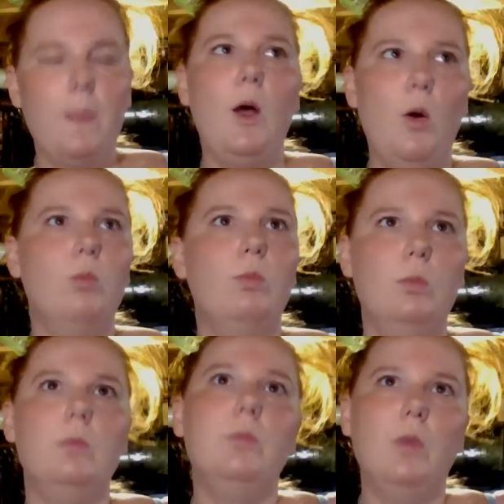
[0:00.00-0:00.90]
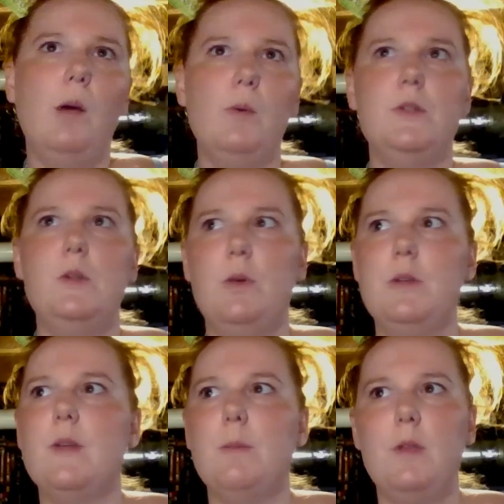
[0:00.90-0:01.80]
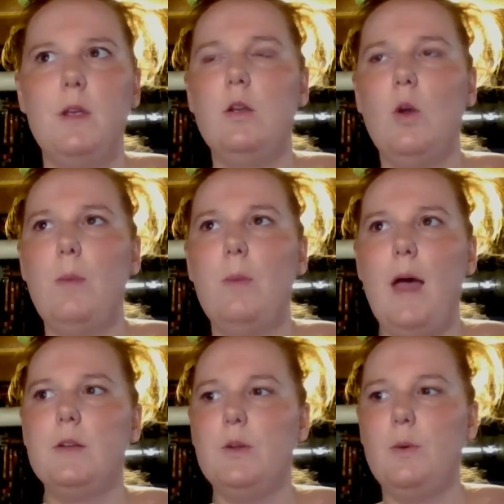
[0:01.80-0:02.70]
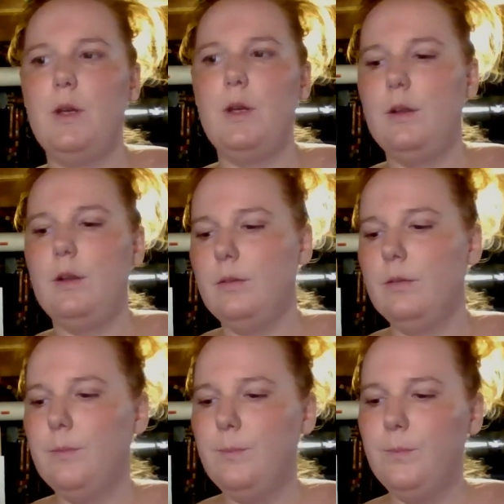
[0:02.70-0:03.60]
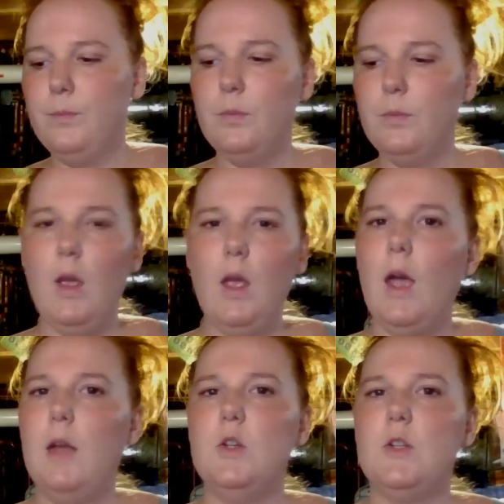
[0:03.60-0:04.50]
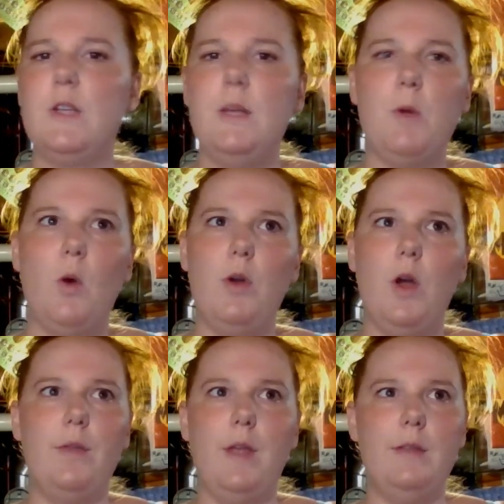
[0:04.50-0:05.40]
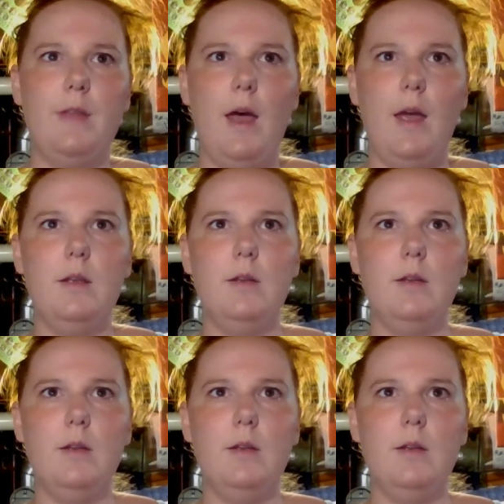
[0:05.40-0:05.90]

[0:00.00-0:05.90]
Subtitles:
Oh, I was doing something, go back to it, and you just keep going on like that,